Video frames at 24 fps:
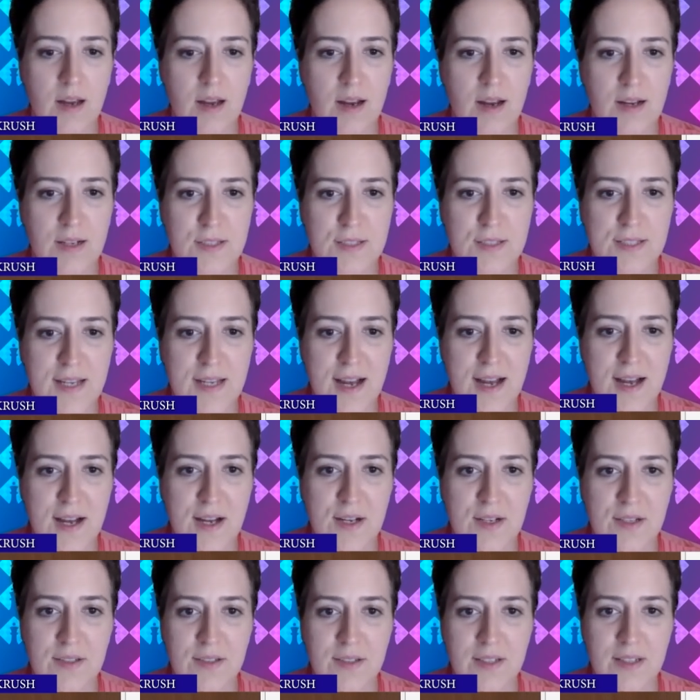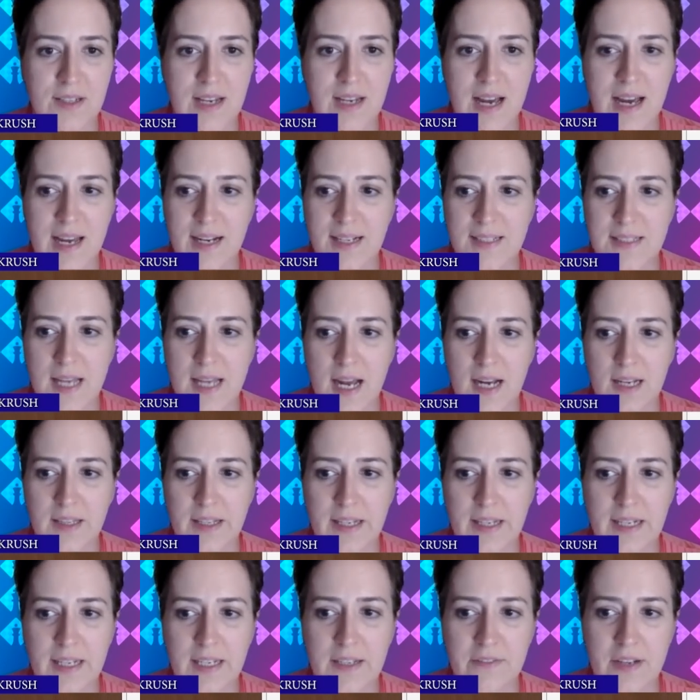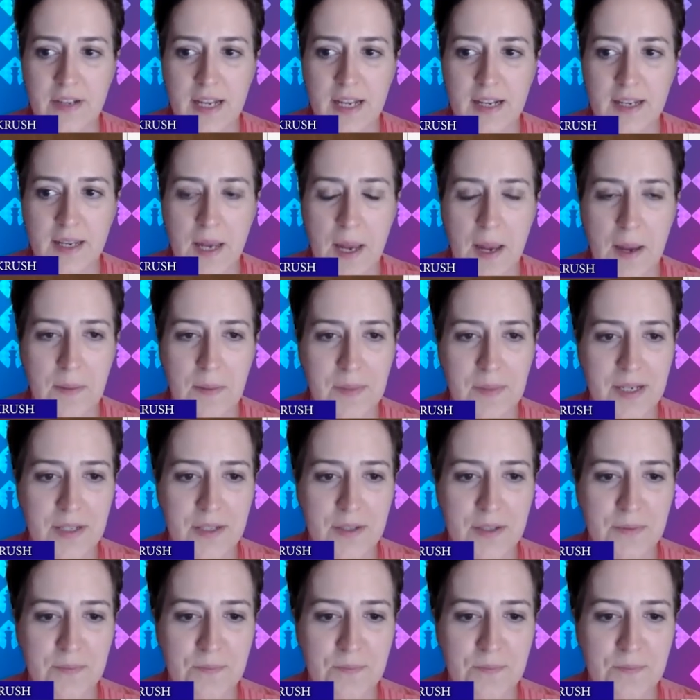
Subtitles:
it's not exactly an even endgame here.